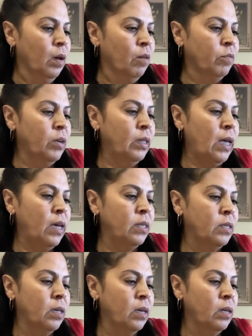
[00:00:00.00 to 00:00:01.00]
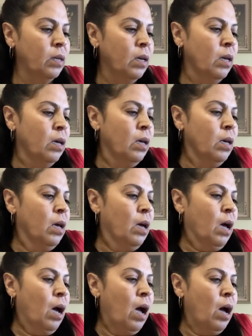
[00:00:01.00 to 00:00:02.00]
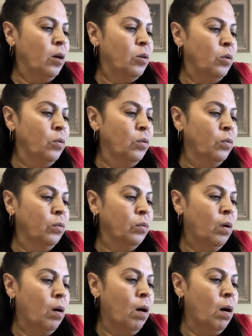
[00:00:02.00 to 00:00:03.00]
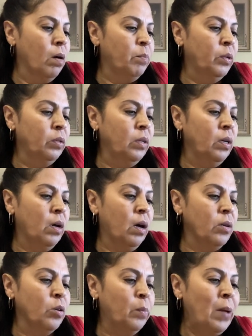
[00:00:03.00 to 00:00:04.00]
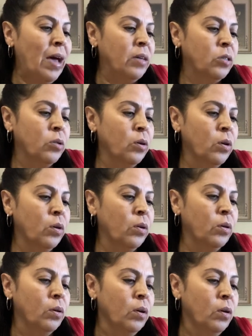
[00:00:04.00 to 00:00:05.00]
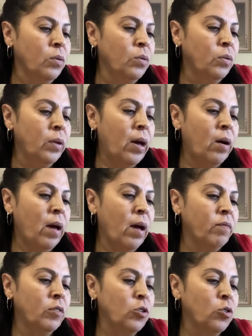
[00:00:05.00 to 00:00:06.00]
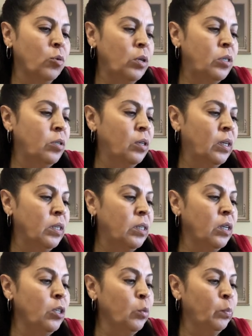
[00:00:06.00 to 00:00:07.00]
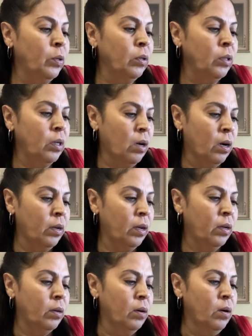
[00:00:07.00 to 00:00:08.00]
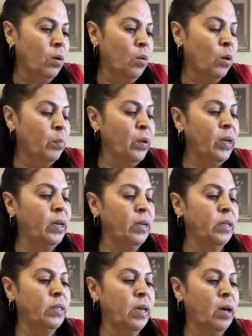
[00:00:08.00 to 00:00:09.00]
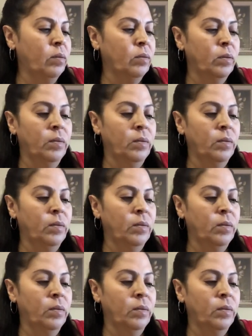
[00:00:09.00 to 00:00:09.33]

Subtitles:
Realizing how you are building on your past hurt, you now have the choice to continue building on it or breaking it down.